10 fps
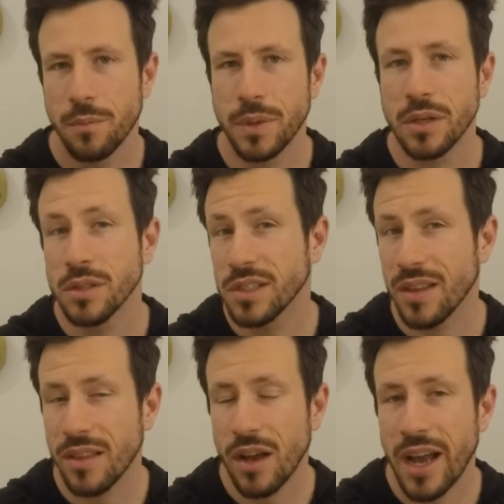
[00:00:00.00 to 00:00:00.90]
because
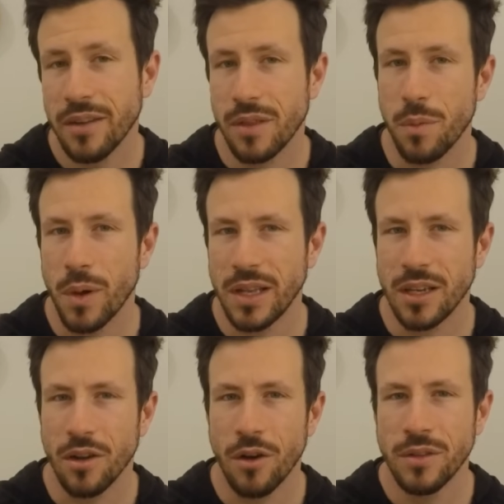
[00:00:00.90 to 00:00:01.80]
the height of the point
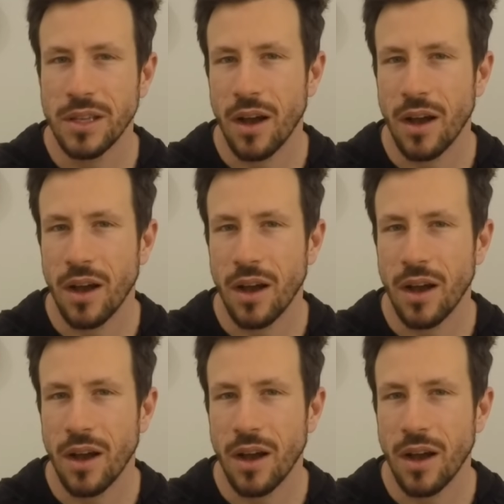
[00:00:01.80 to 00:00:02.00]
can only